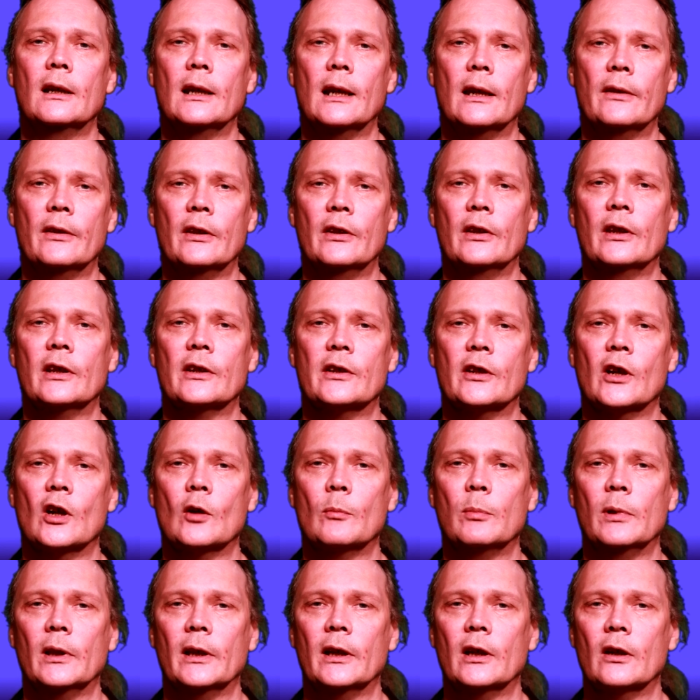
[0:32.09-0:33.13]
and then the
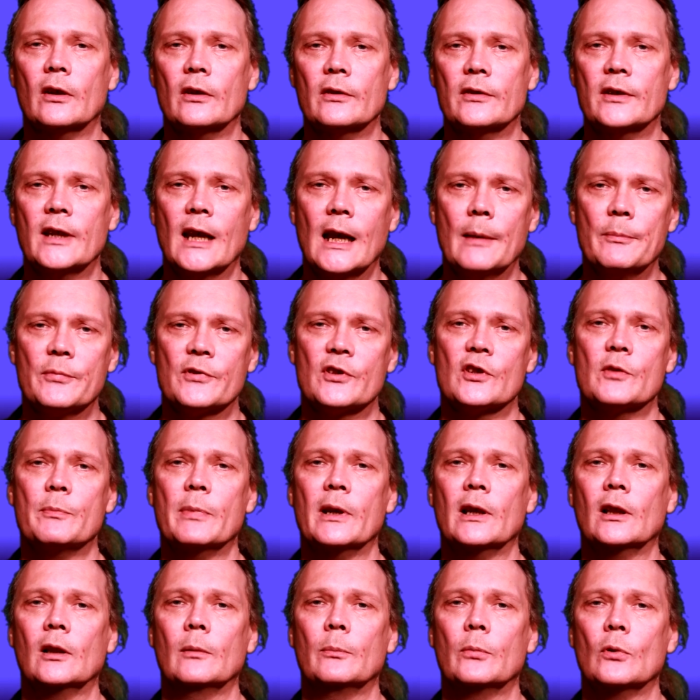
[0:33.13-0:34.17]
guitar player taps his
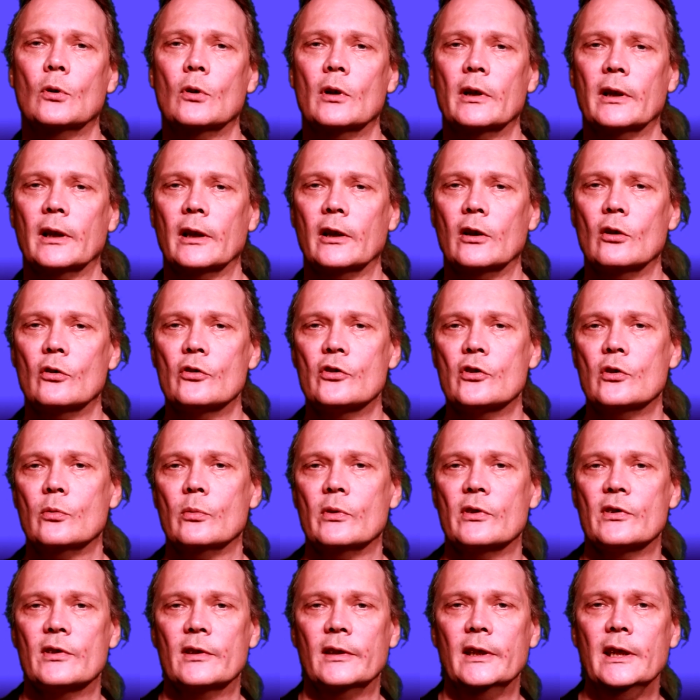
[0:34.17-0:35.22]
pedal board and goes to
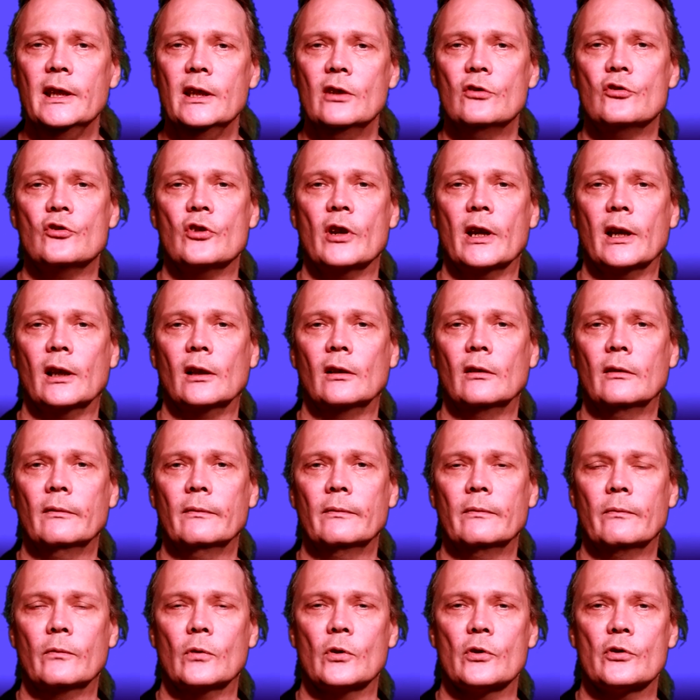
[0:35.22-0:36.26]
his lead channel
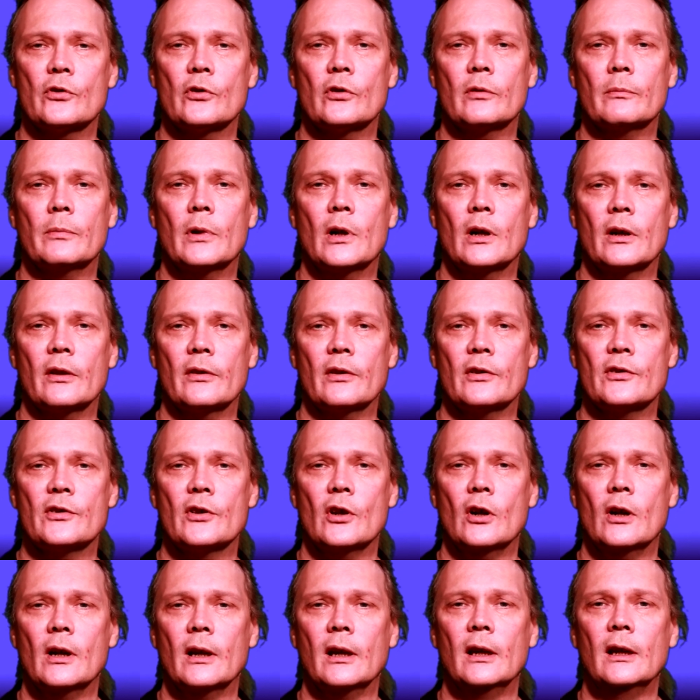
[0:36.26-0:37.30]
for a certain part of the
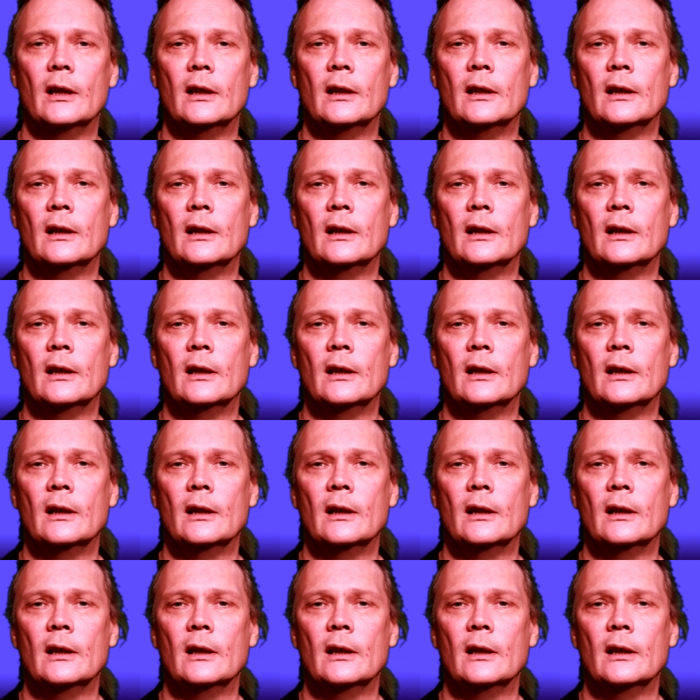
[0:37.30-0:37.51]
song